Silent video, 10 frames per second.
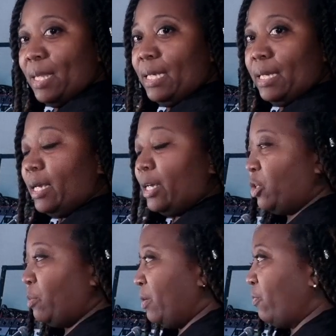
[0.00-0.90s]

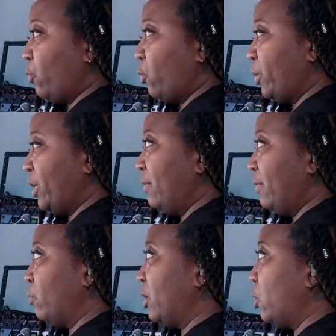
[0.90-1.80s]
connection before we
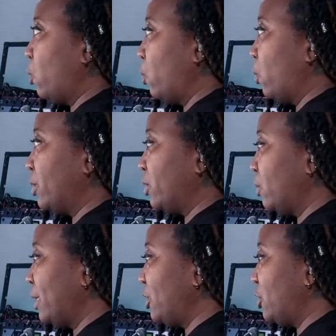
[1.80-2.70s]
even record. So
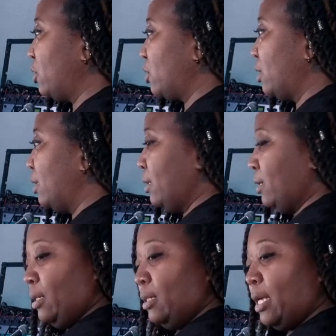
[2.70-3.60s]
let's just
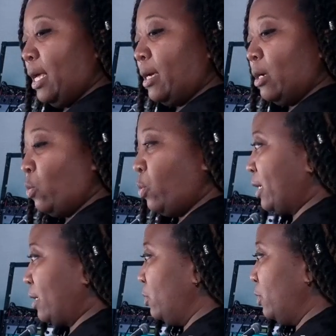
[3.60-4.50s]
take a
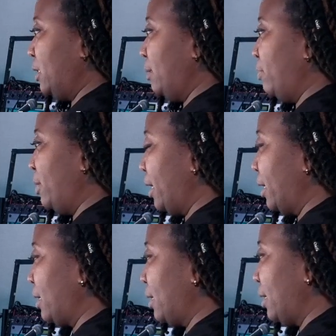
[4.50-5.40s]
quick look-see
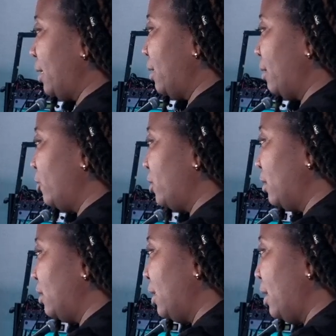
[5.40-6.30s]
back at
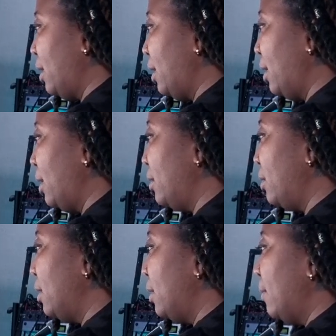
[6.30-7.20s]
Ableton, and
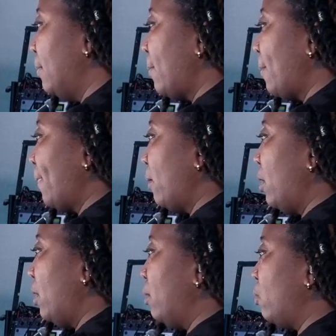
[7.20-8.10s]

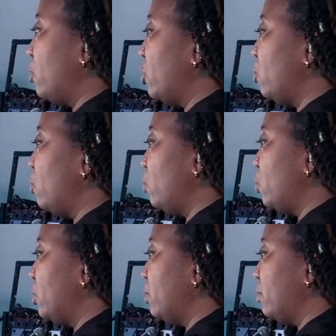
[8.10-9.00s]
you
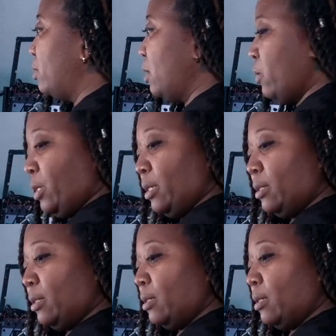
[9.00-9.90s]
will
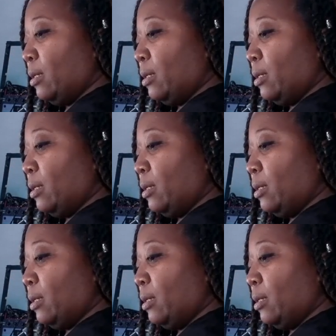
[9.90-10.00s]
notice